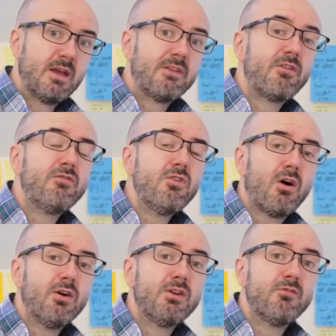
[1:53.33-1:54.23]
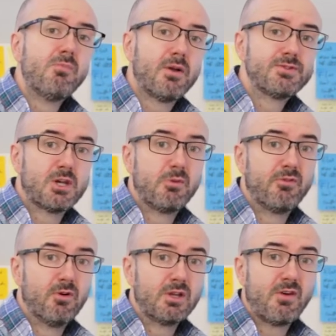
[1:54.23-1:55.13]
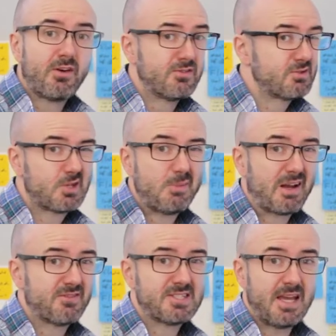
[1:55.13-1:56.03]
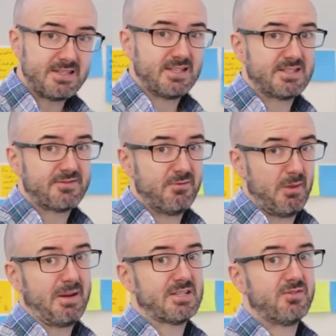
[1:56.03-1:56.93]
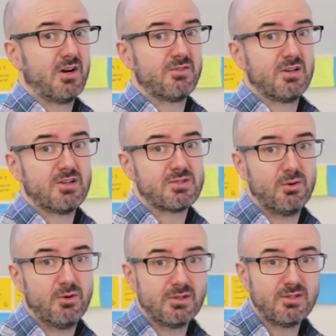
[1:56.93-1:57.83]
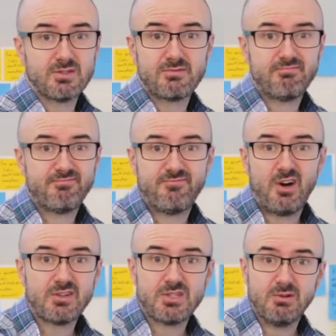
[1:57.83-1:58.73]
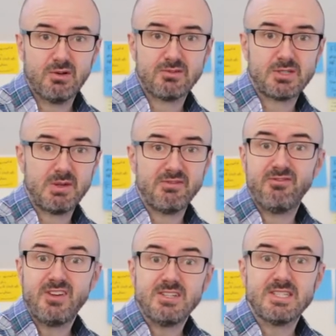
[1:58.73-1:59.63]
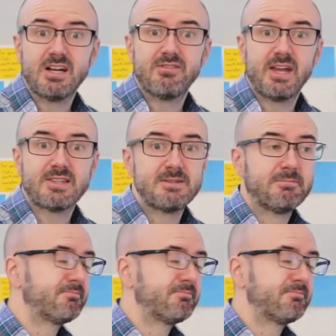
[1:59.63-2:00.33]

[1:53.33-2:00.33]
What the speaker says: If you've not heard of Monzo before, you've either just come out of stasis from the past 5 years or you're just far too young to even feed yourself yet.